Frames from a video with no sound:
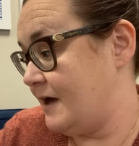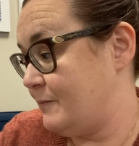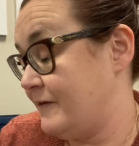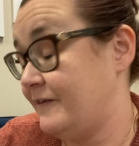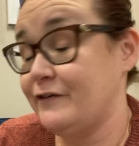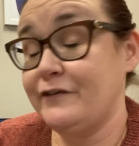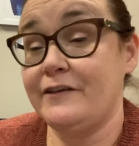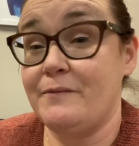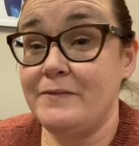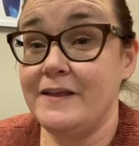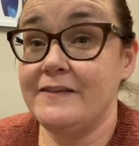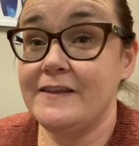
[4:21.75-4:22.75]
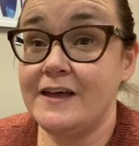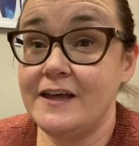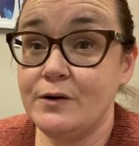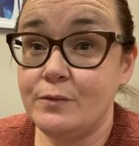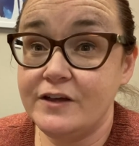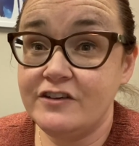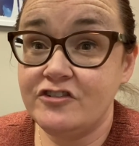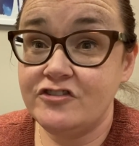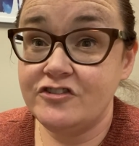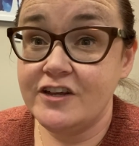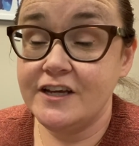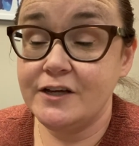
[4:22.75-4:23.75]
Is there something that it wish
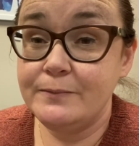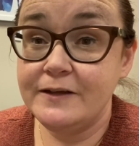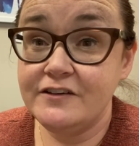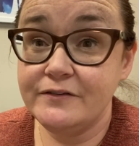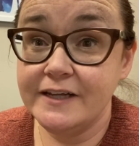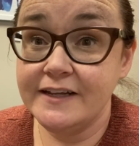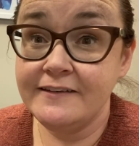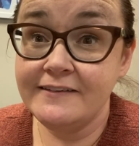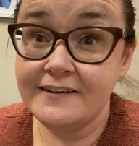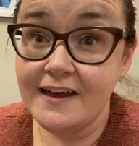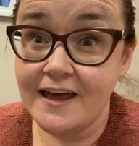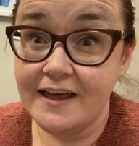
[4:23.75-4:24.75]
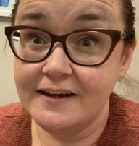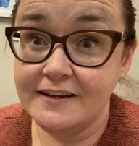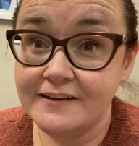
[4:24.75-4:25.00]
it could be doing instead?